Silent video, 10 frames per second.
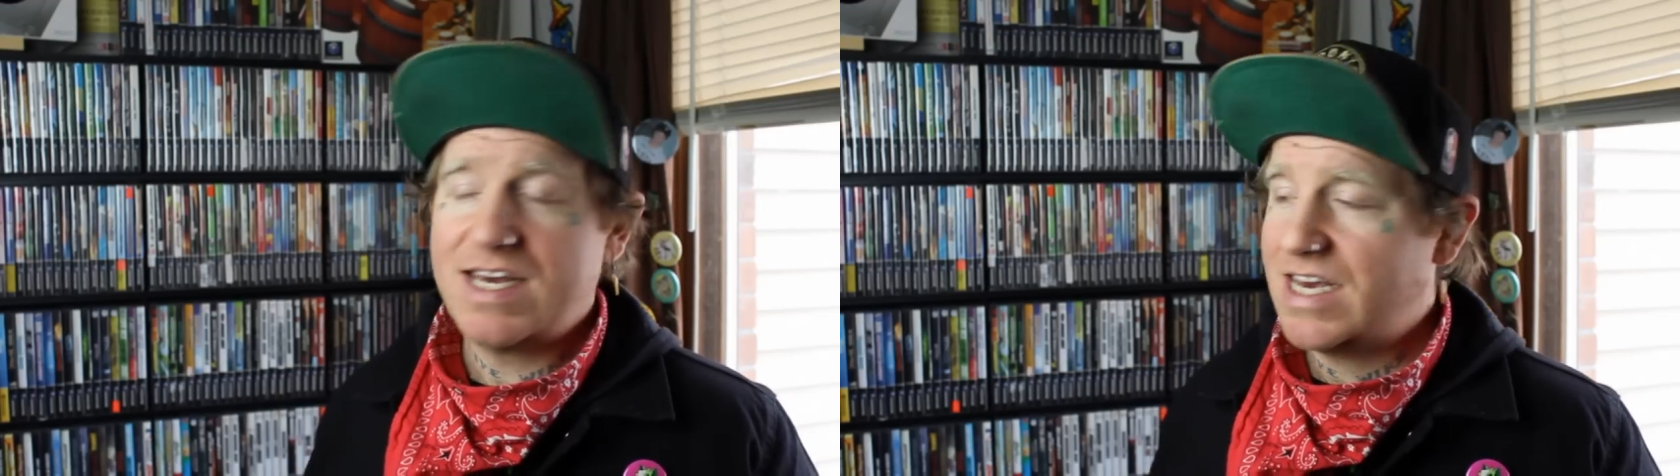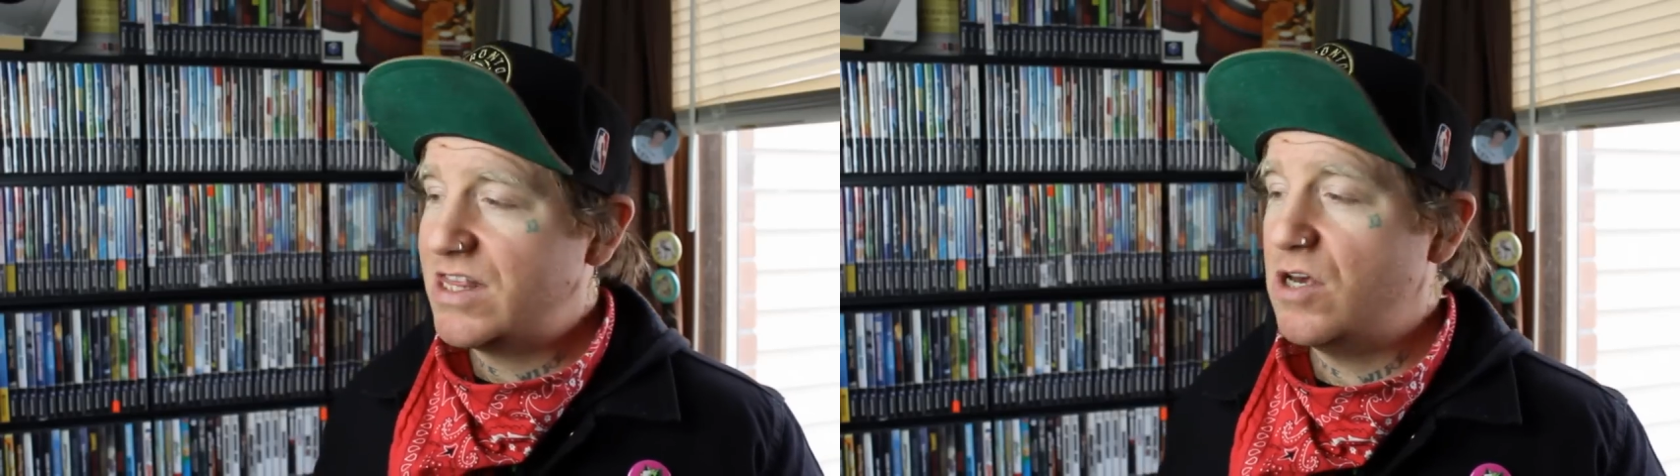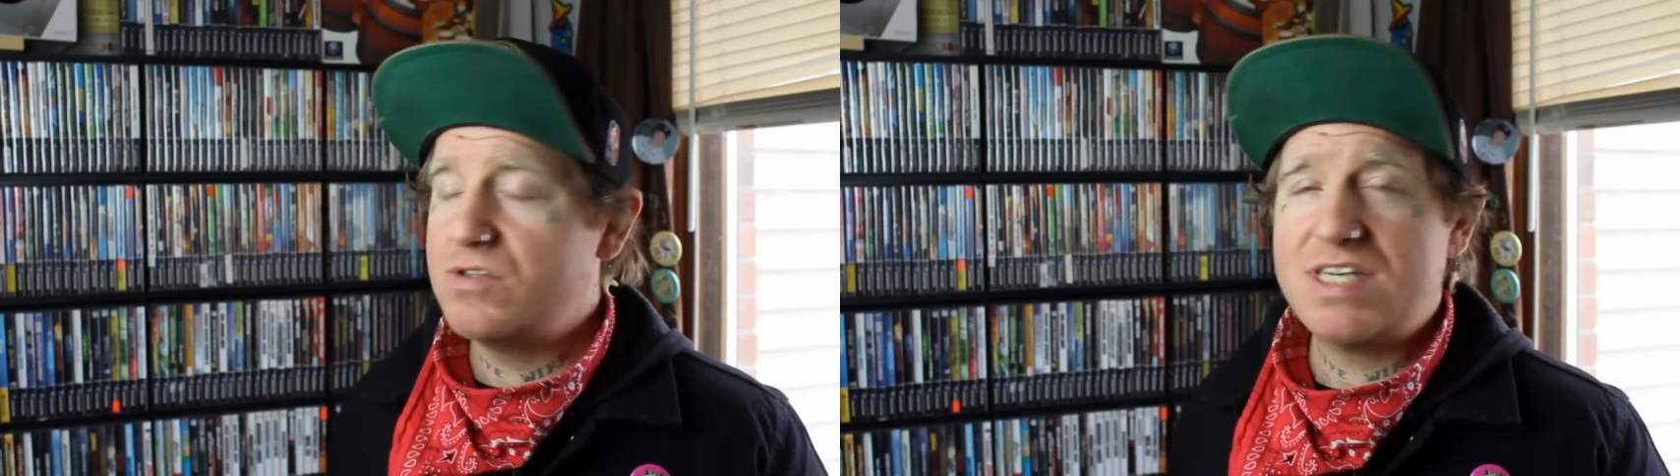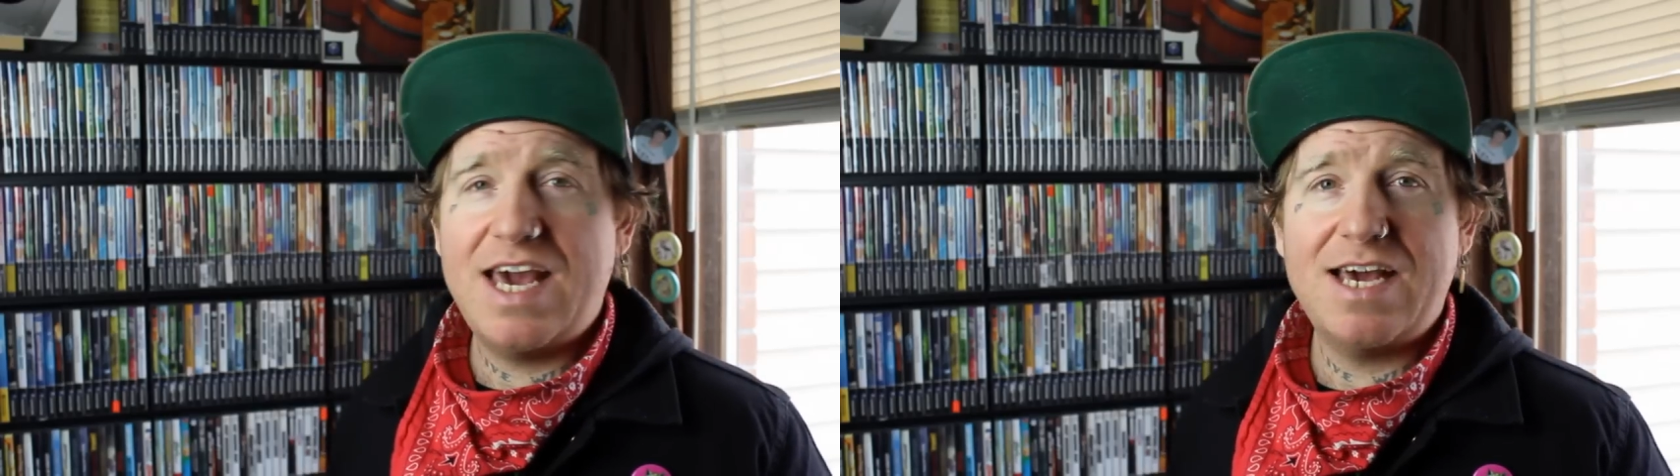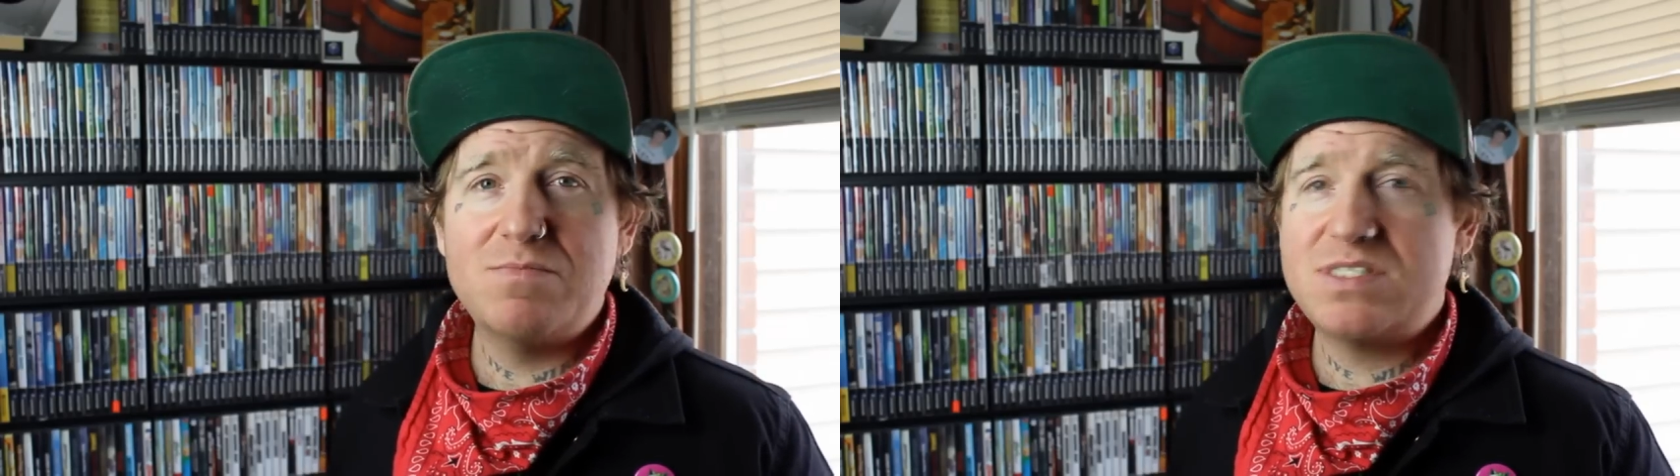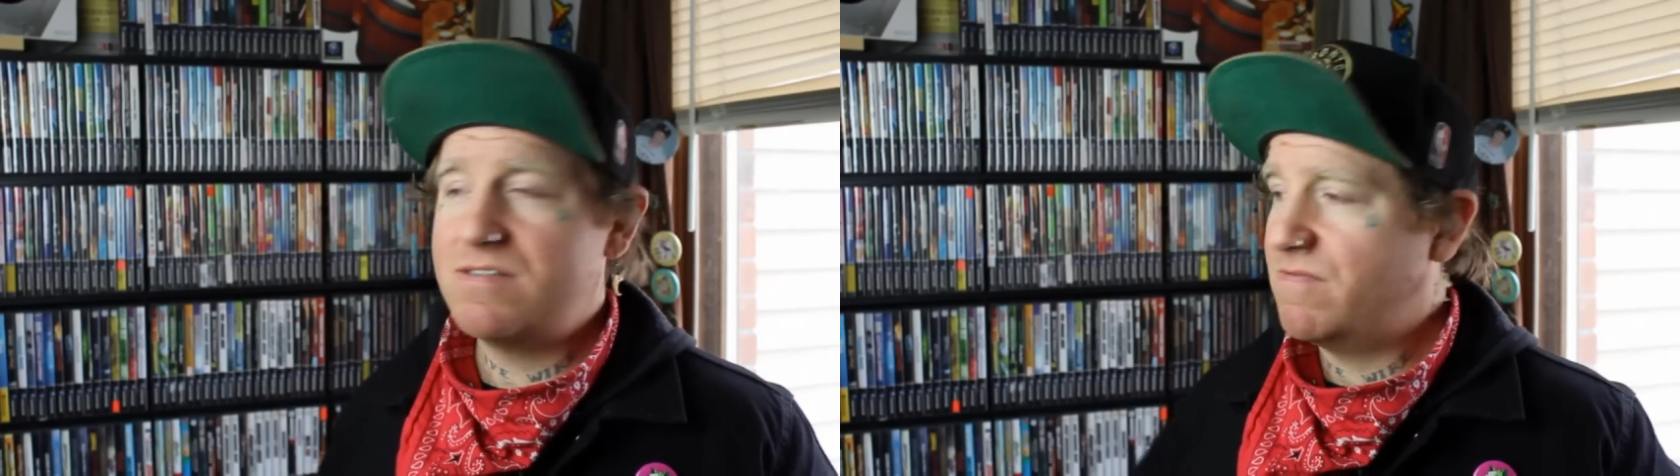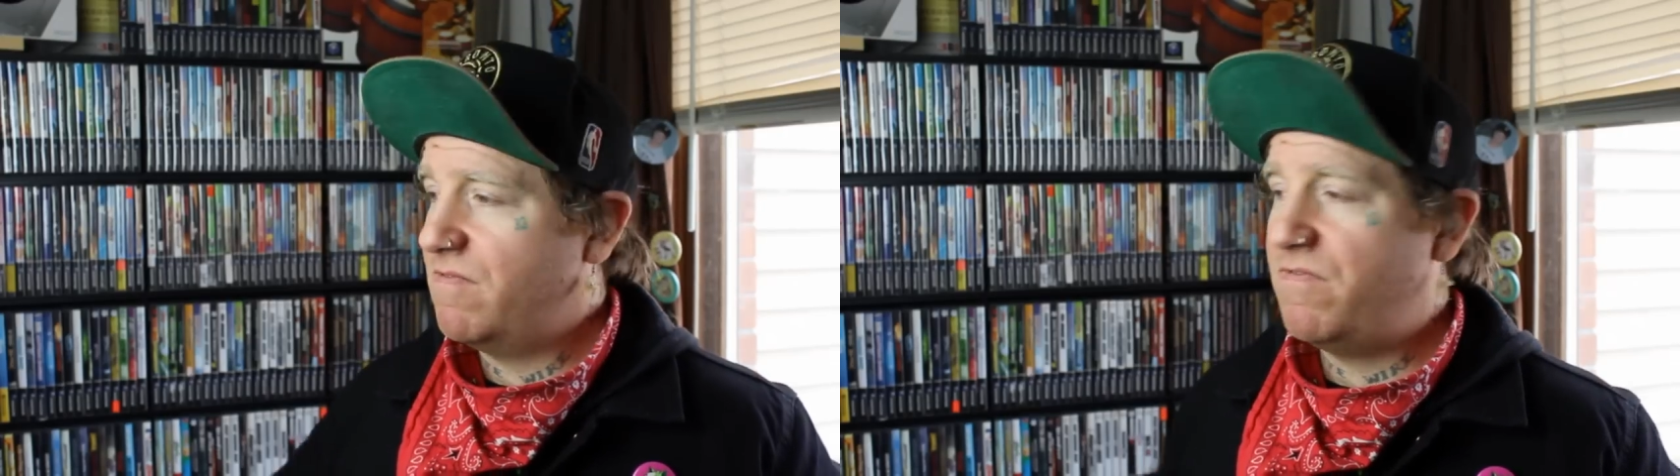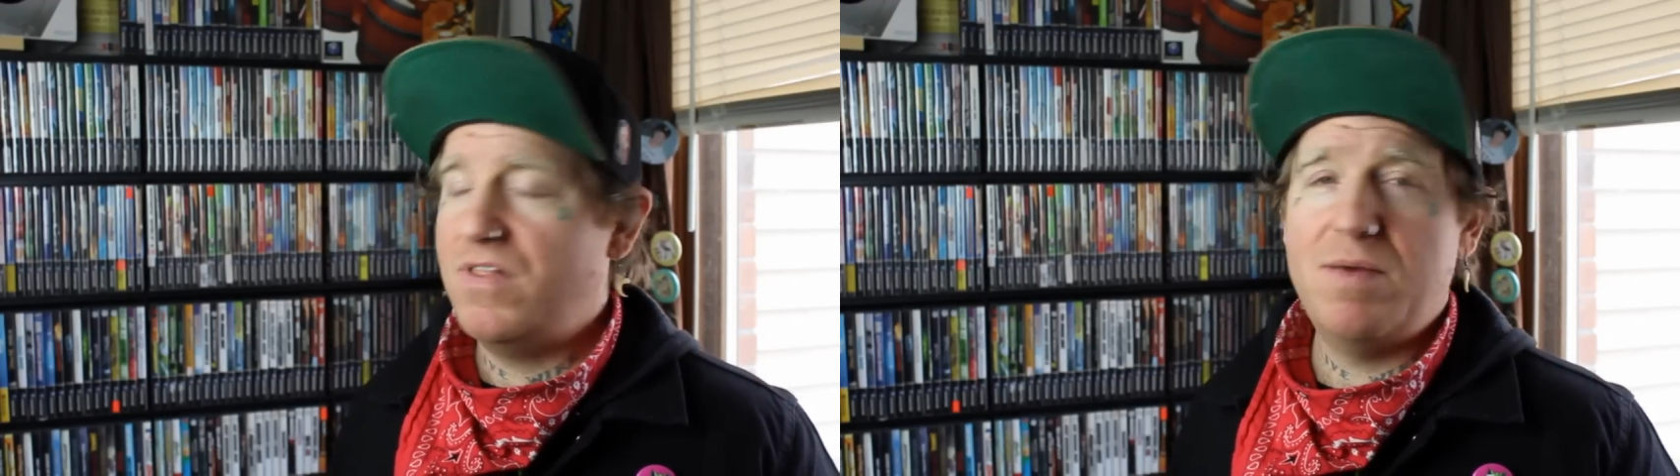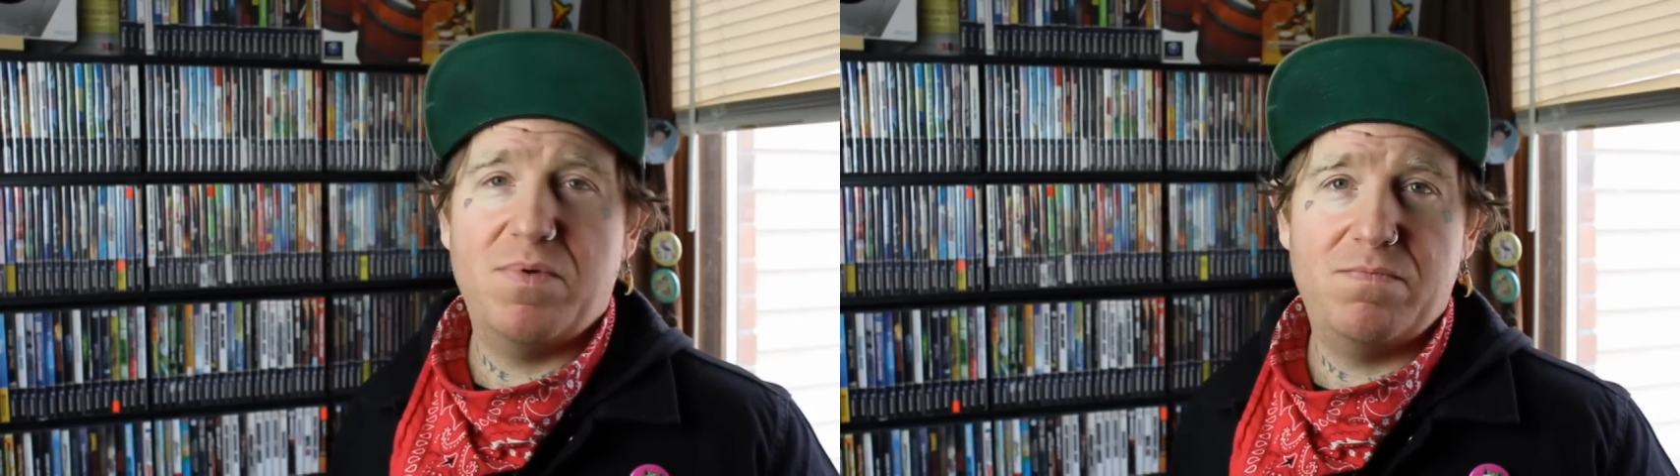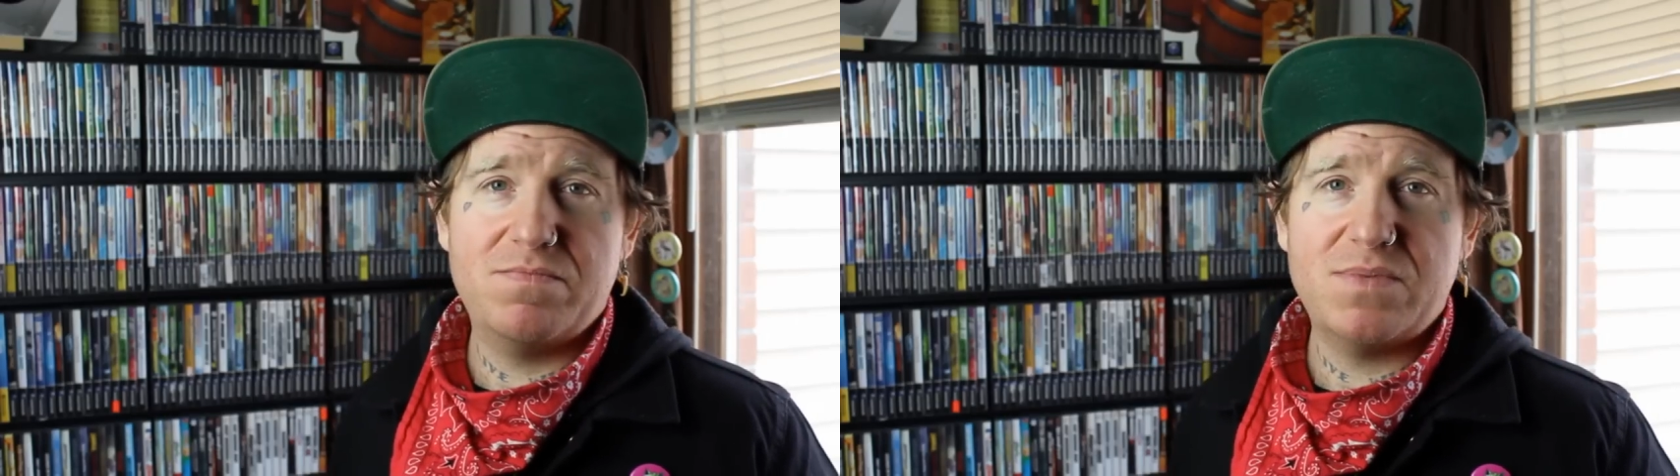get those games, flip them.